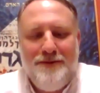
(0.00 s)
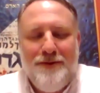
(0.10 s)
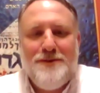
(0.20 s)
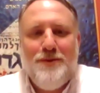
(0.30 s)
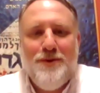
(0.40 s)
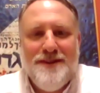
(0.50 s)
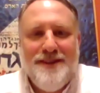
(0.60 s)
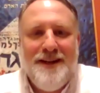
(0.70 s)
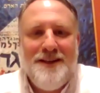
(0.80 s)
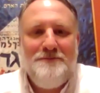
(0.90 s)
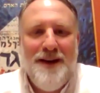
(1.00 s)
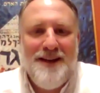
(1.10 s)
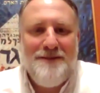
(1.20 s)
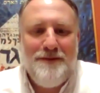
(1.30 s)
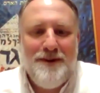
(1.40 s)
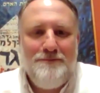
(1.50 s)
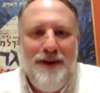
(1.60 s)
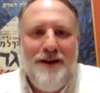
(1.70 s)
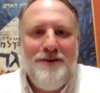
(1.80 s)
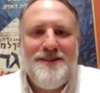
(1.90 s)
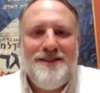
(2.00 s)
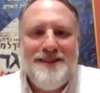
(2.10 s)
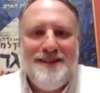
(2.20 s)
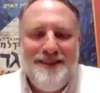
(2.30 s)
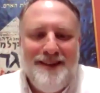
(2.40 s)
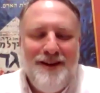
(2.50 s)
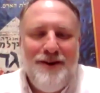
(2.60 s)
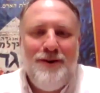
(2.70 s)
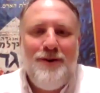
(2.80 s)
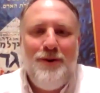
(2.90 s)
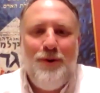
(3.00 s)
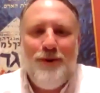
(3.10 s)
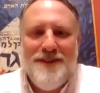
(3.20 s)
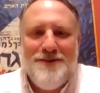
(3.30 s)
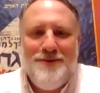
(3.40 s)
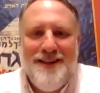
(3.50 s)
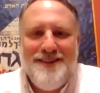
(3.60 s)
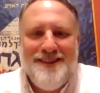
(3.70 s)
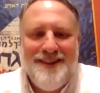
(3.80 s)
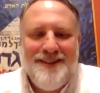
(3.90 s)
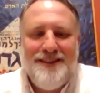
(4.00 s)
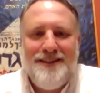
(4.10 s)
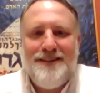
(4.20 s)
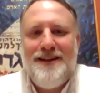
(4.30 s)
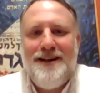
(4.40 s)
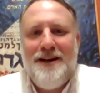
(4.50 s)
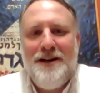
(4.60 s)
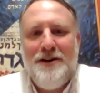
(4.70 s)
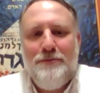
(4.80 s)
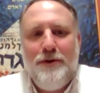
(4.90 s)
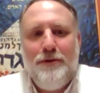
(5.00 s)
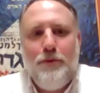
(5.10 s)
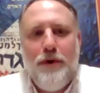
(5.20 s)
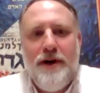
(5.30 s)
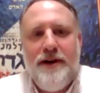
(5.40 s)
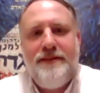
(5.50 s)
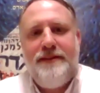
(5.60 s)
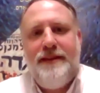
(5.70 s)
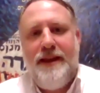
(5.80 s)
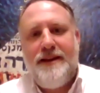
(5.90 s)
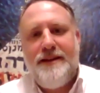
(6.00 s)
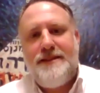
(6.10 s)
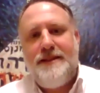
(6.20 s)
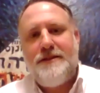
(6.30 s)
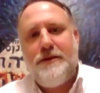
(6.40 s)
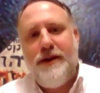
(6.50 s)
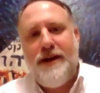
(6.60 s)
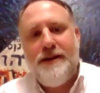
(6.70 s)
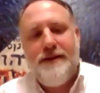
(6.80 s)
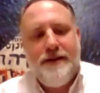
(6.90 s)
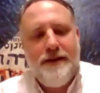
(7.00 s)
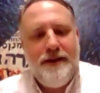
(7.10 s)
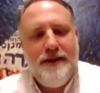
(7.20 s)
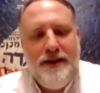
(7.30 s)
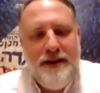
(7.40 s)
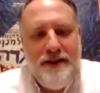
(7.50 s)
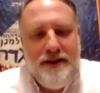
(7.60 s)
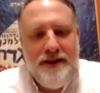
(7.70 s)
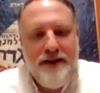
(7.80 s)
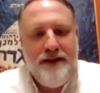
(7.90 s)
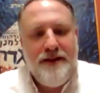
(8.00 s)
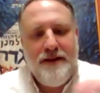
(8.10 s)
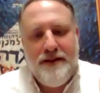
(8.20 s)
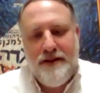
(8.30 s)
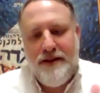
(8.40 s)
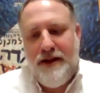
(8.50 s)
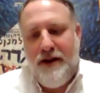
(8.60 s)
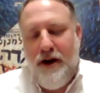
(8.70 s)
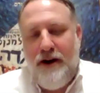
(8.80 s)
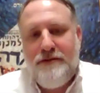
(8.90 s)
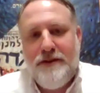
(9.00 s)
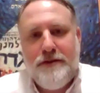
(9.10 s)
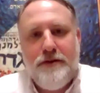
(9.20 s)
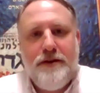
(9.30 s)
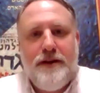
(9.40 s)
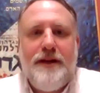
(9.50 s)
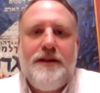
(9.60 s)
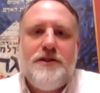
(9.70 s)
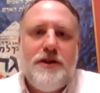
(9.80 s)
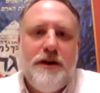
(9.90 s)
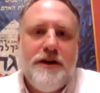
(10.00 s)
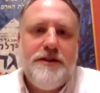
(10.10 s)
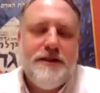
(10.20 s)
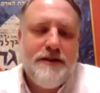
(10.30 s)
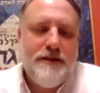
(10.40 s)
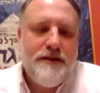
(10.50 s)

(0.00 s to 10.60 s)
firstborn son, my parents' oldest grandson, was a Katzin Toran, the officer in charge